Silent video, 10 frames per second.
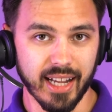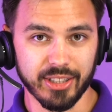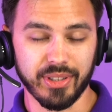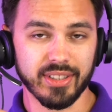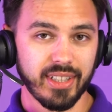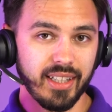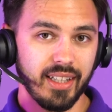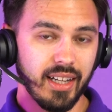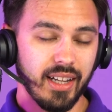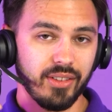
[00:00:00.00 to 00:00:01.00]
As you can
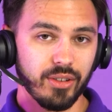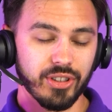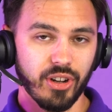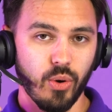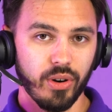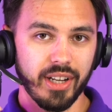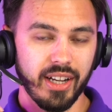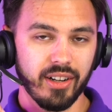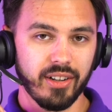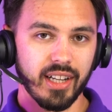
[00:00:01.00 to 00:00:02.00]
see, there's a cord
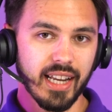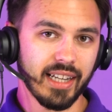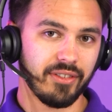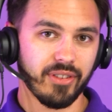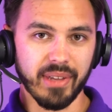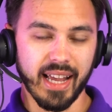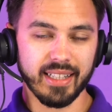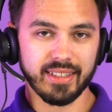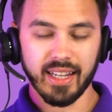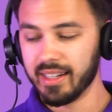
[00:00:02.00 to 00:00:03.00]
here connected from the
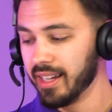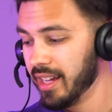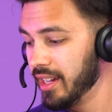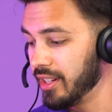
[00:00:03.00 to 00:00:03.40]
headset